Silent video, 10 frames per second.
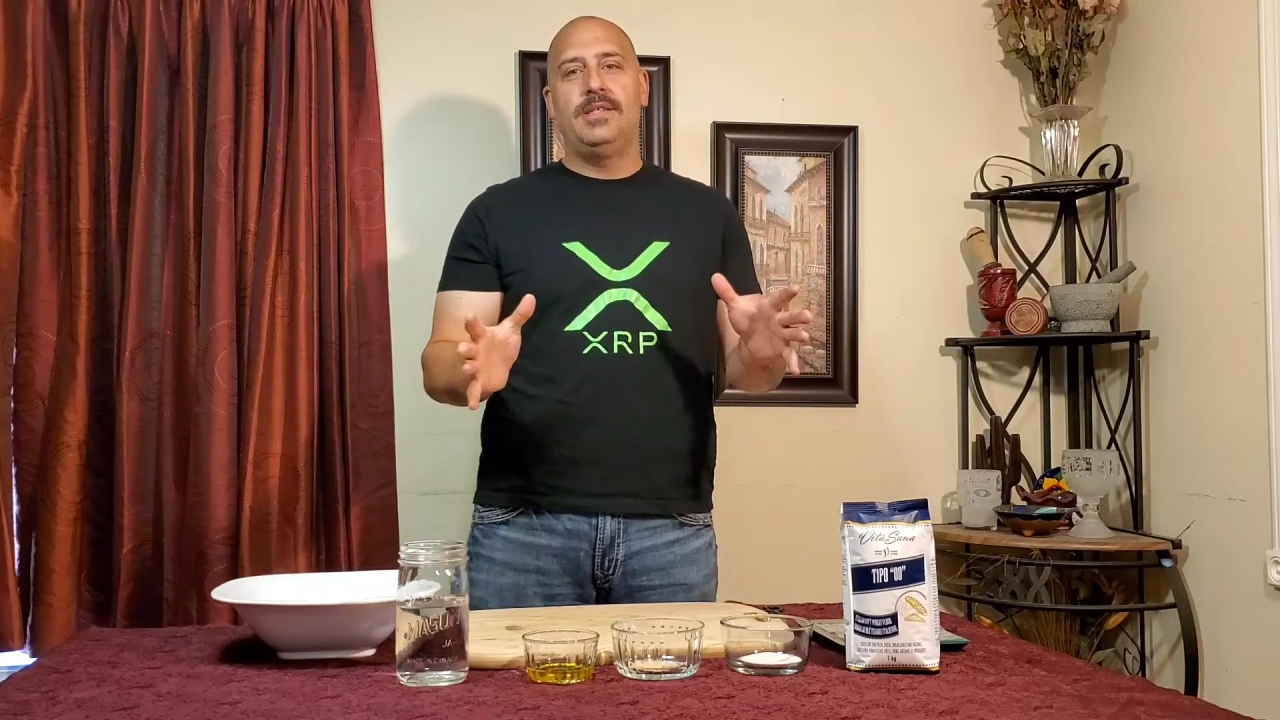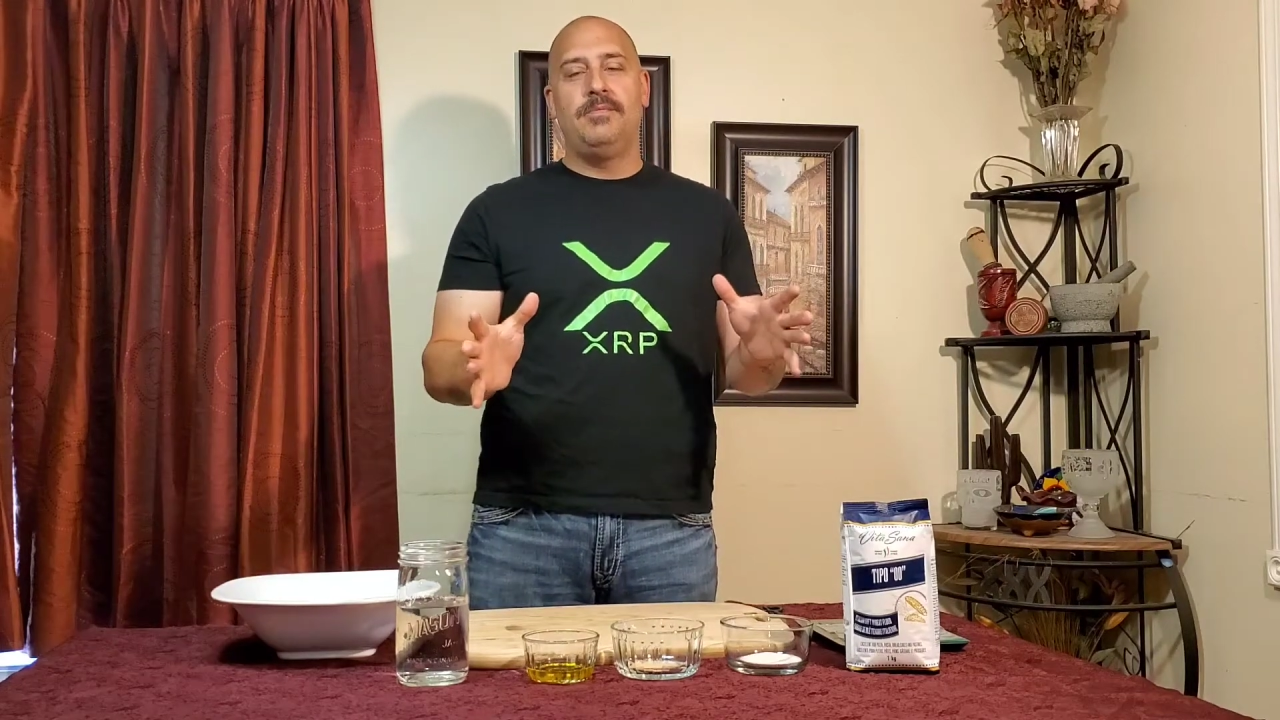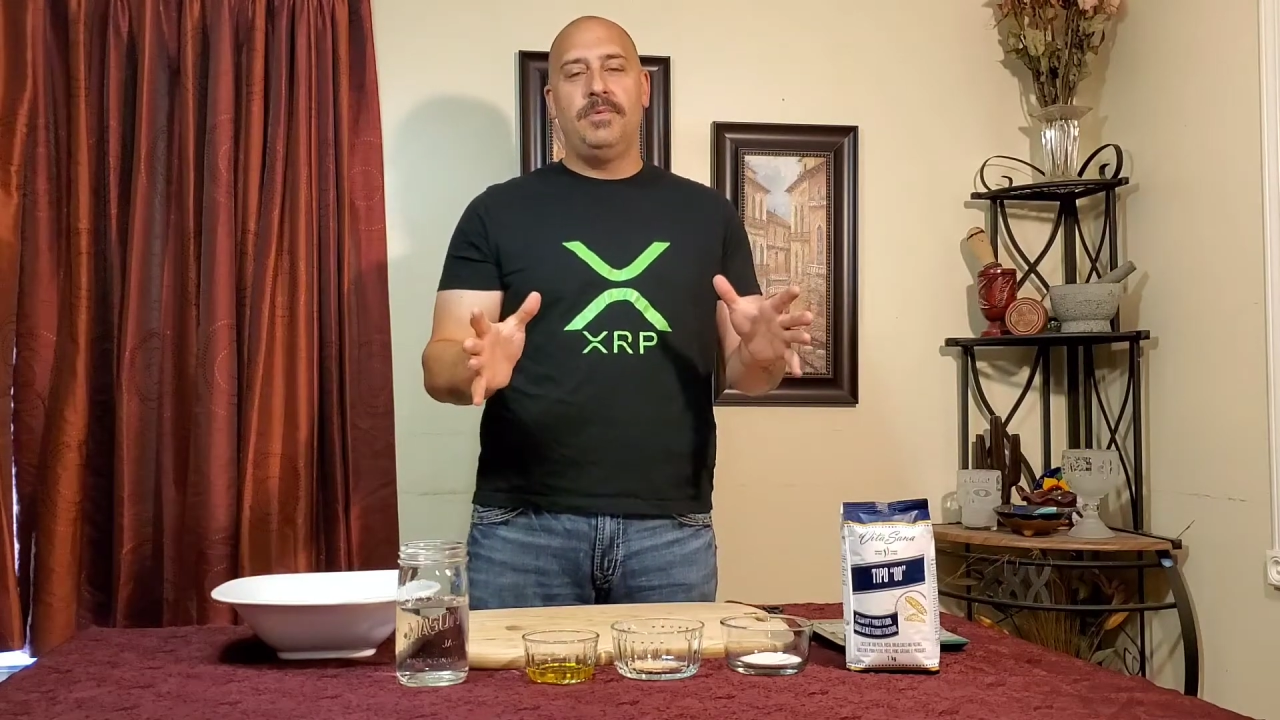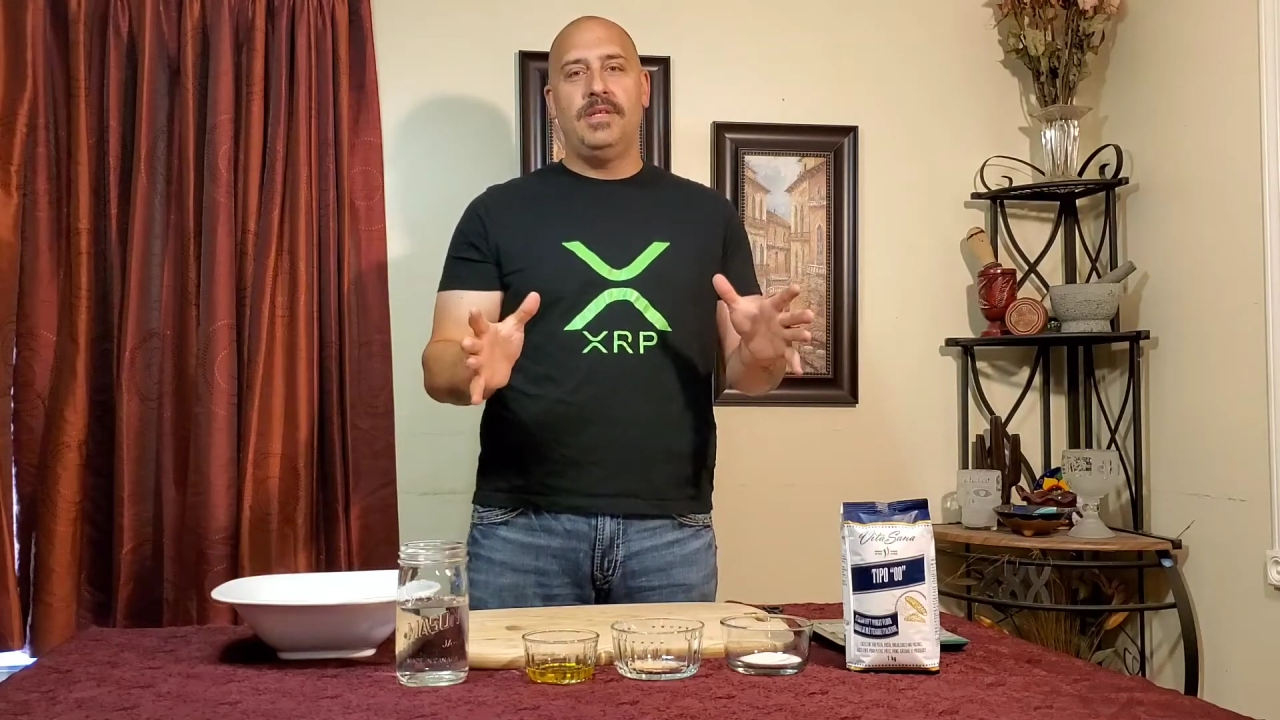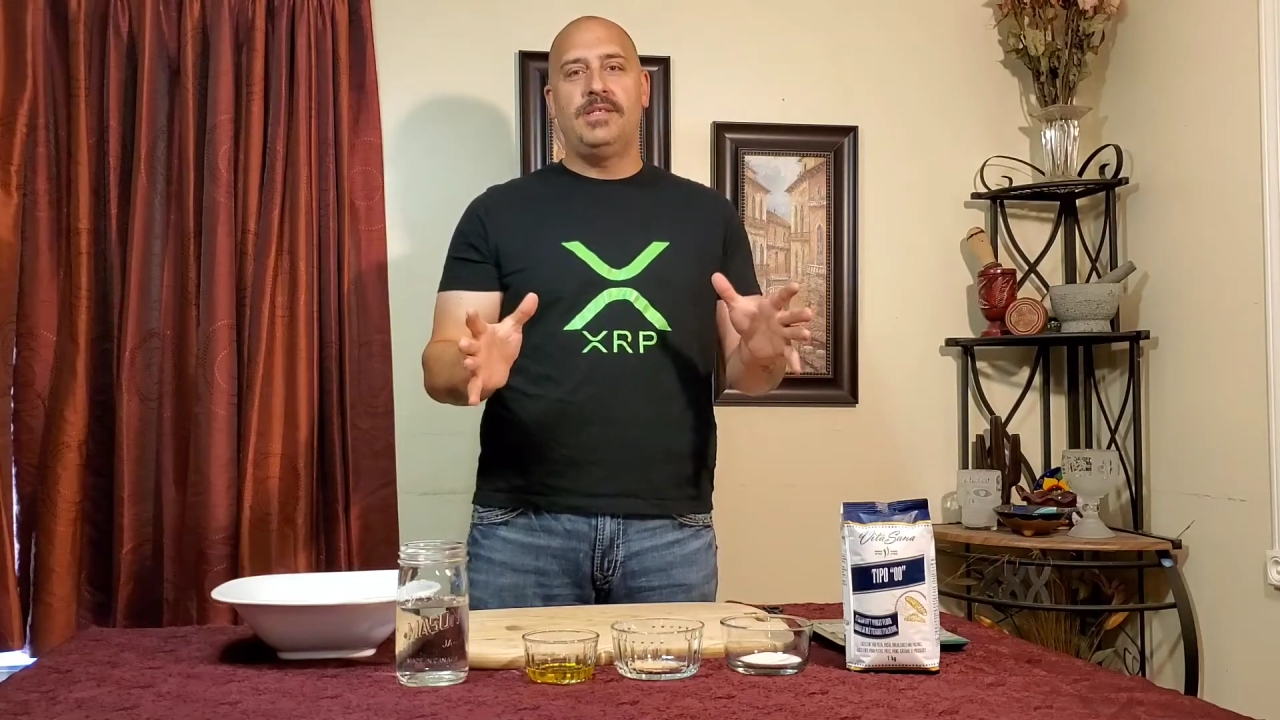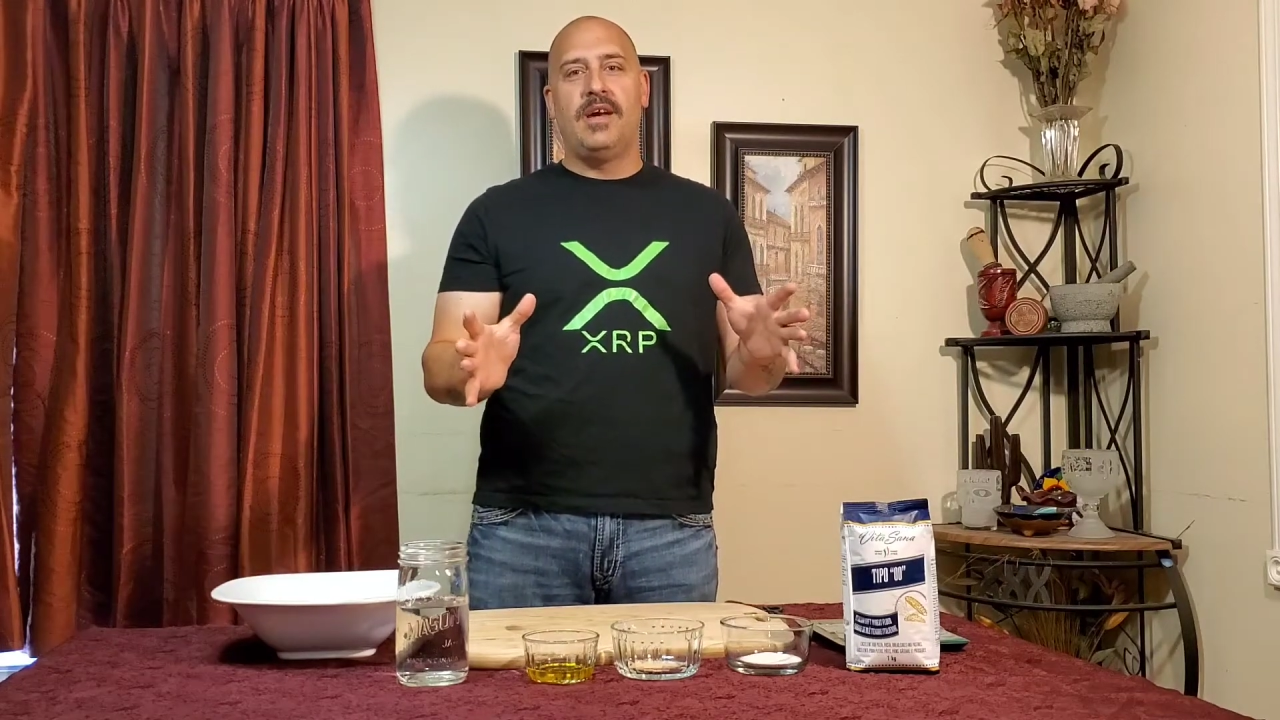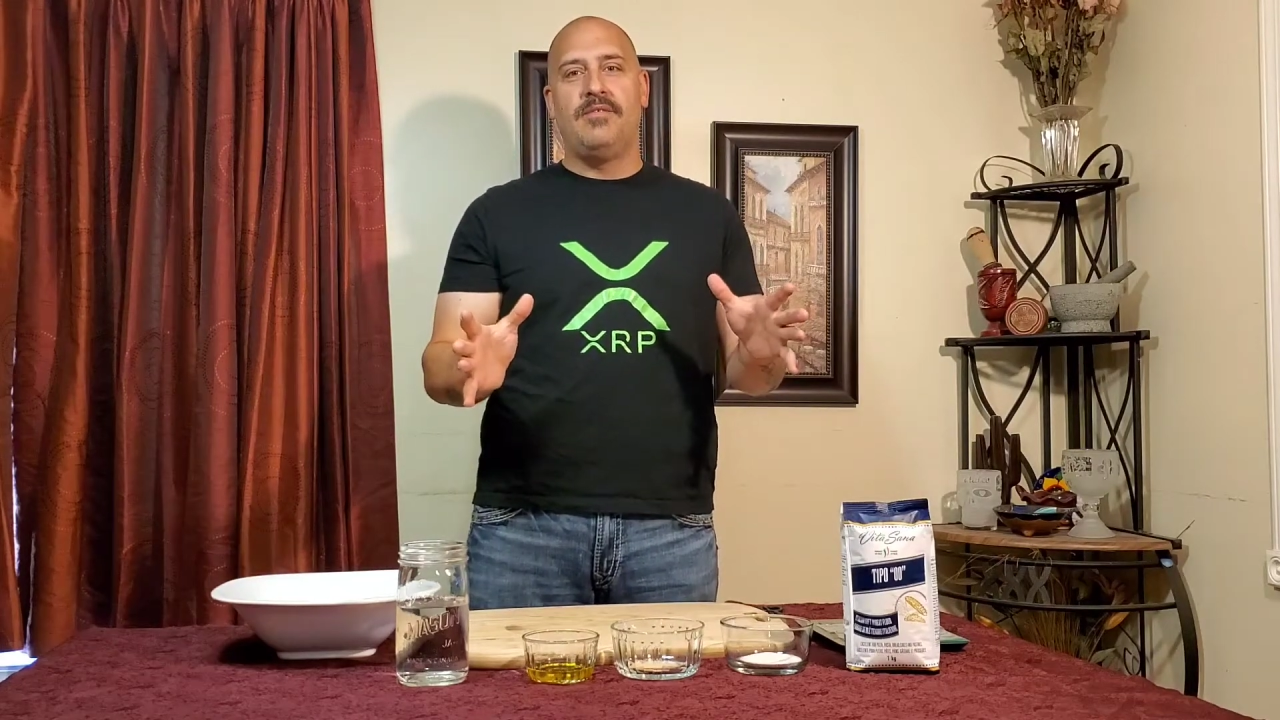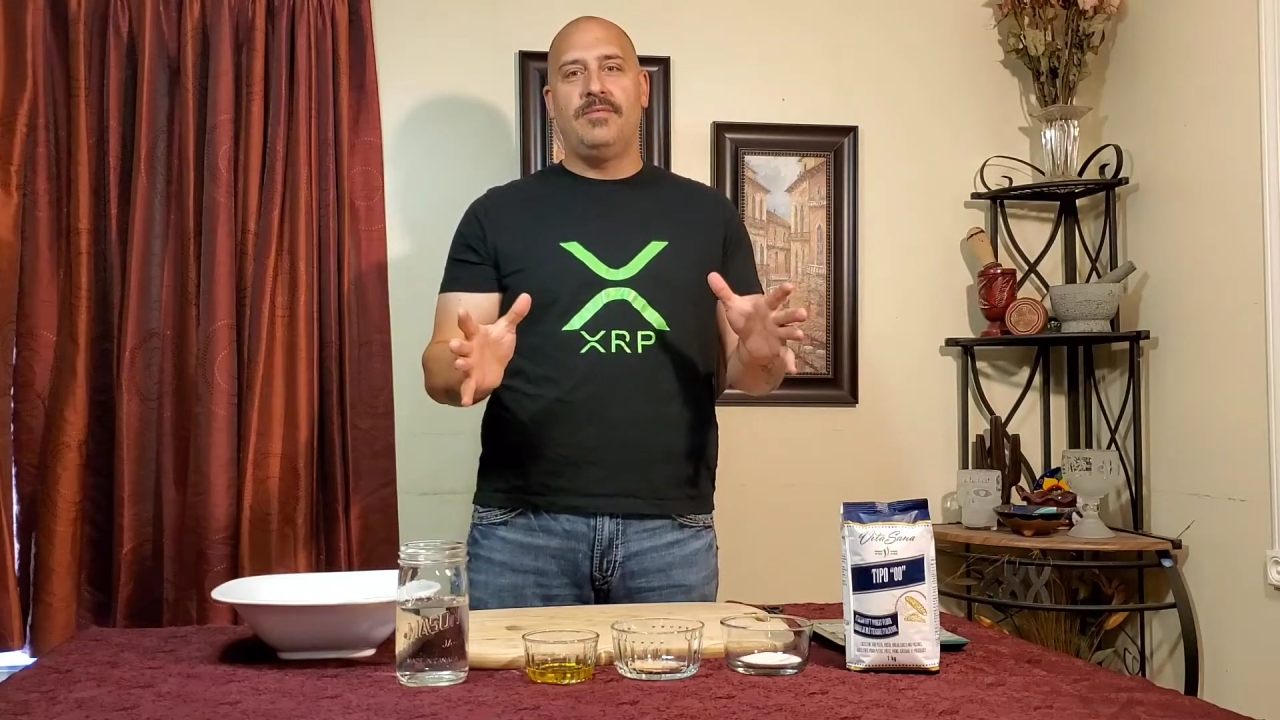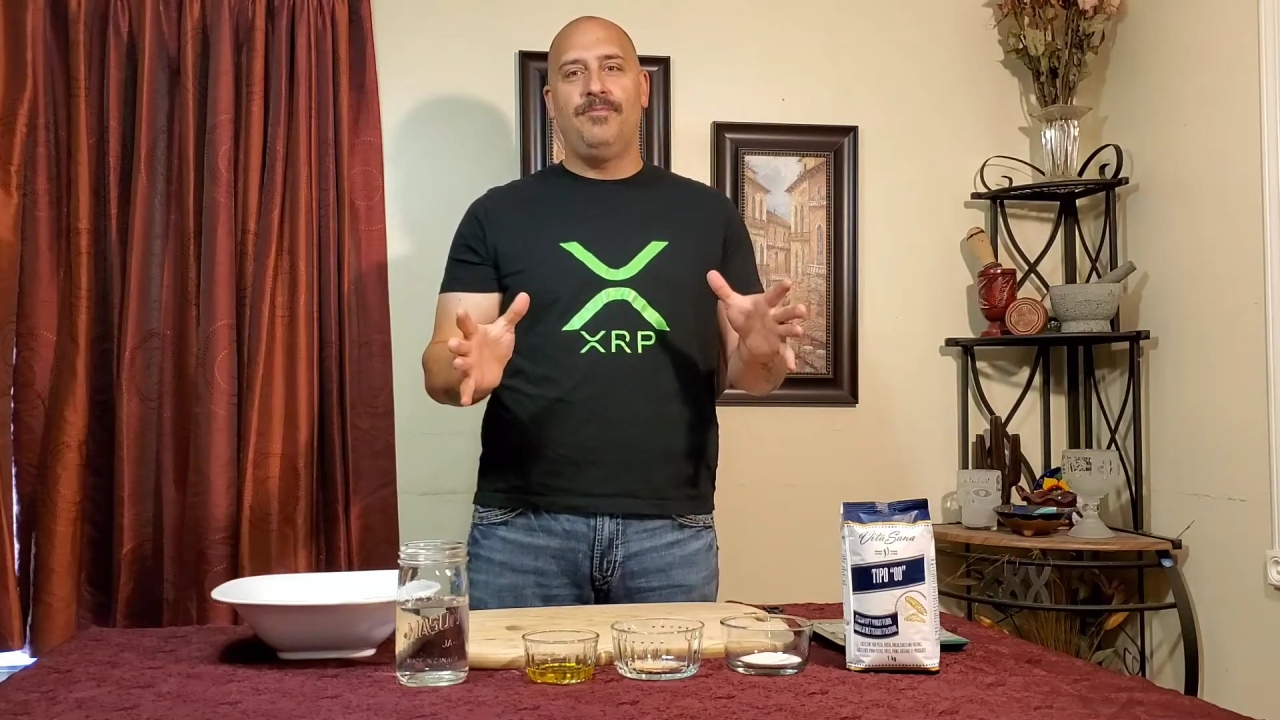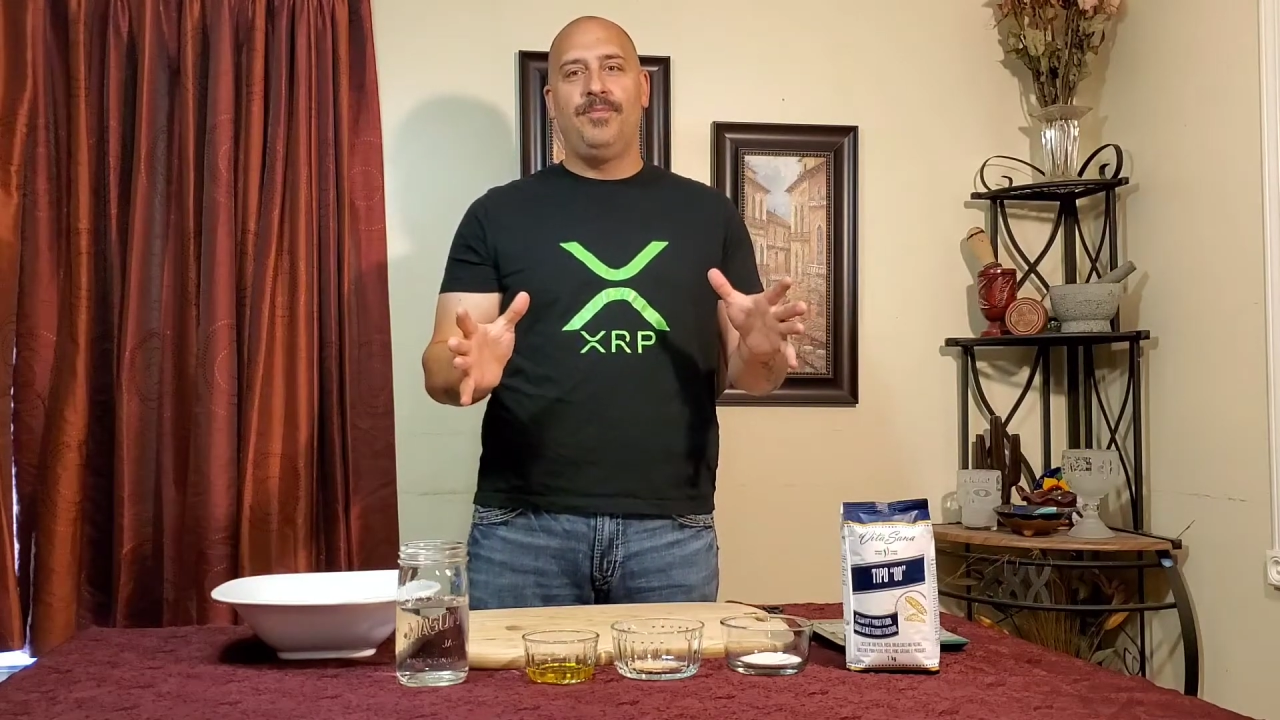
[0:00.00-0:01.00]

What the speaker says: in the pizza oven,